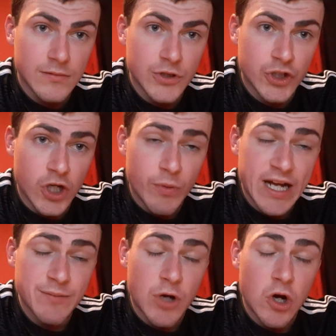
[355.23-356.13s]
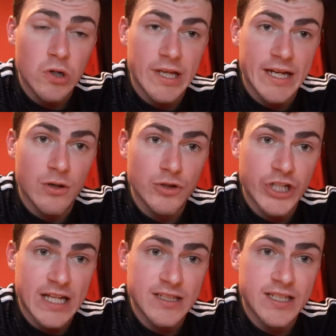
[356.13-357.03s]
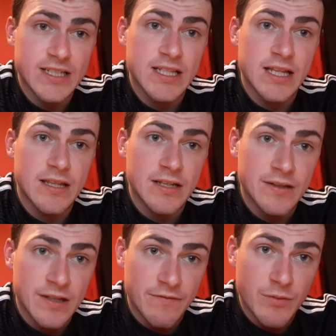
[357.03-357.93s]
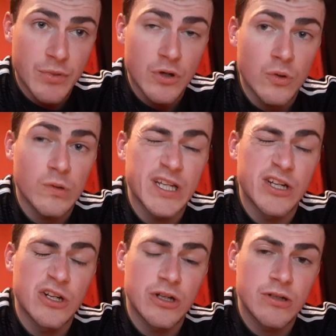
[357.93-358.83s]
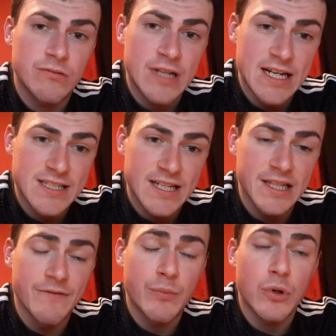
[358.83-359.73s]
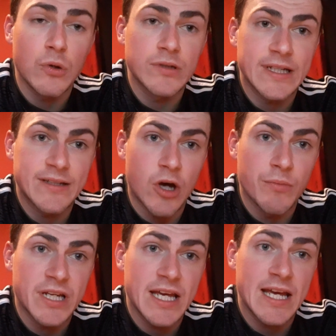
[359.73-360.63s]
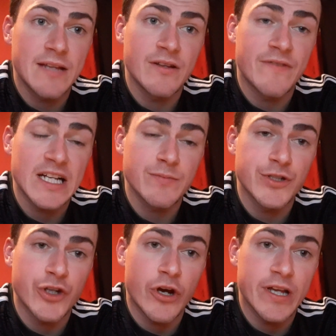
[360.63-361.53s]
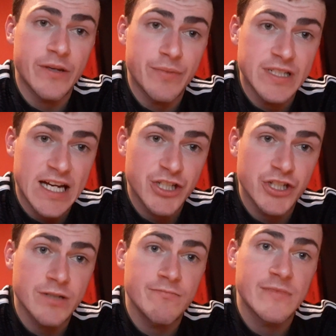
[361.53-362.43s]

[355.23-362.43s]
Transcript: So we had more clear-cut chances than Liverpool. You know, like I said, Liverpool did dominate the vast majority of the possession.